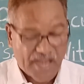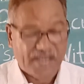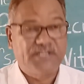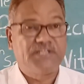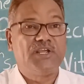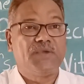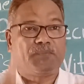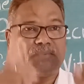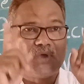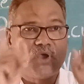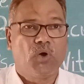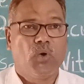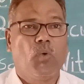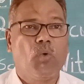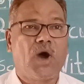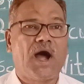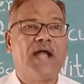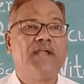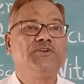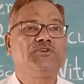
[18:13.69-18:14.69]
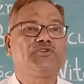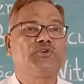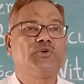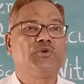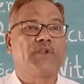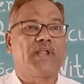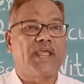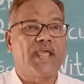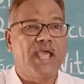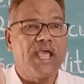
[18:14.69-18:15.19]
And if you want to
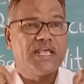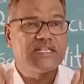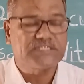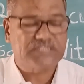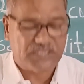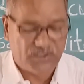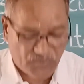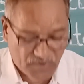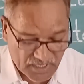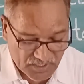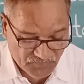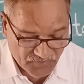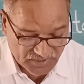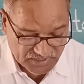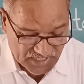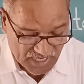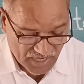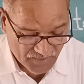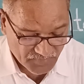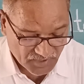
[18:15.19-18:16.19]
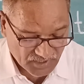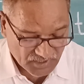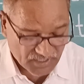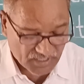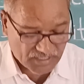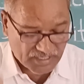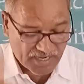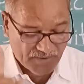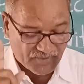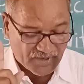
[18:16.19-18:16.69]
raise your vitamin D
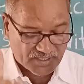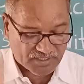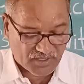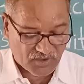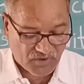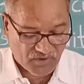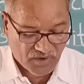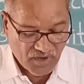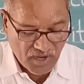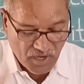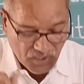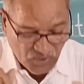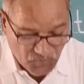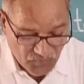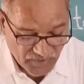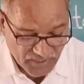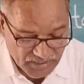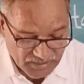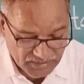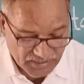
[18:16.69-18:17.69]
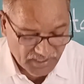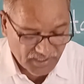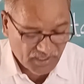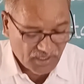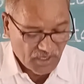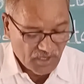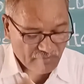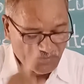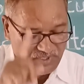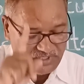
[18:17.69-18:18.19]
level
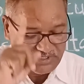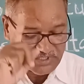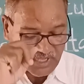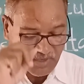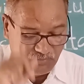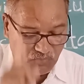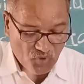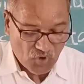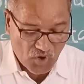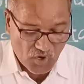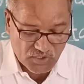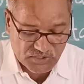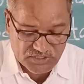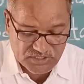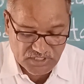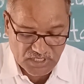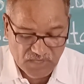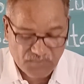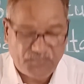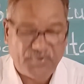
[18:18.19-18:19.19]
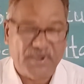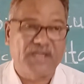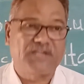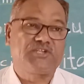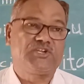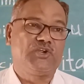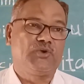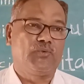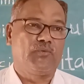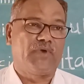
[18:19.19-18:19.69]
quickly, means the most
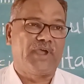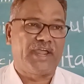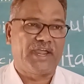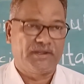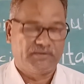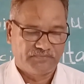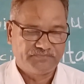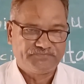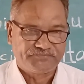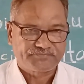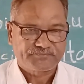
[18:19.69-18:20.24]
effective way,